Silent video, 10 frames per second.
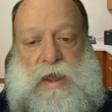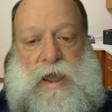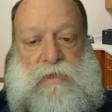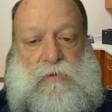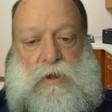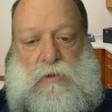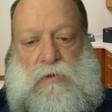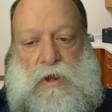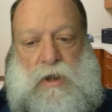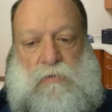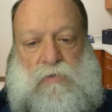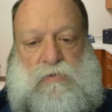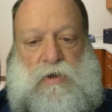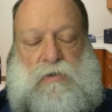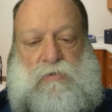gathering, right? And we're
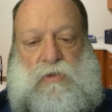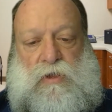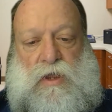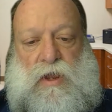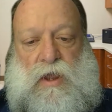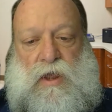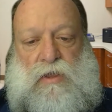starting to see that.